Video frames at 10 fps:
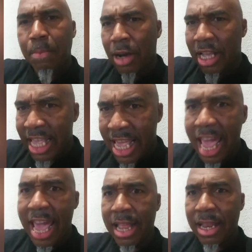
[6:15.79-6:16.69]
But
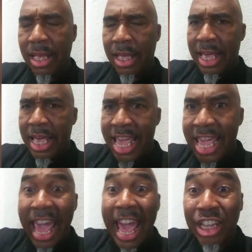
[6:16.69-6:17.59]
yet,
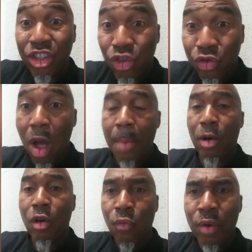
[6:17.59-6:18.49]
he had
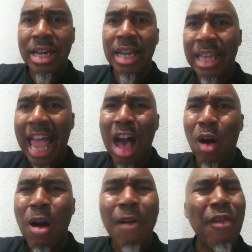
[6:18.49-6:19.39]
trouble with
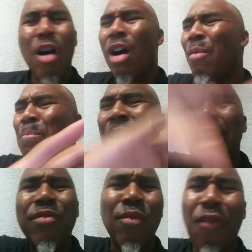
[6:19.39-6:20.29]
Nadal for
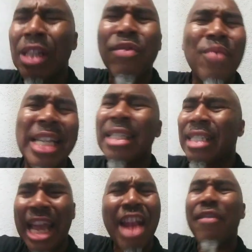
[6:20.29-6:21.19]
many for the
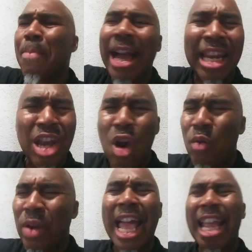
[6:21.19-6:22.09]
reasons that everybody
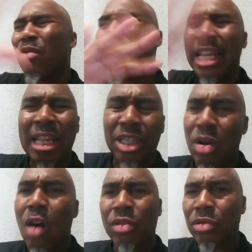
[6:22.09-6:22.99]
know, and I ain't gonna get
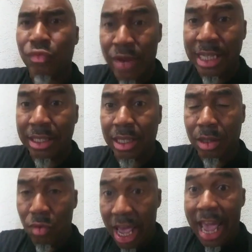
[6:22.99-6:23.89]
into all those
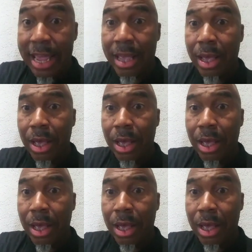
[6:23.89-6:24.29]
reasons. Okay,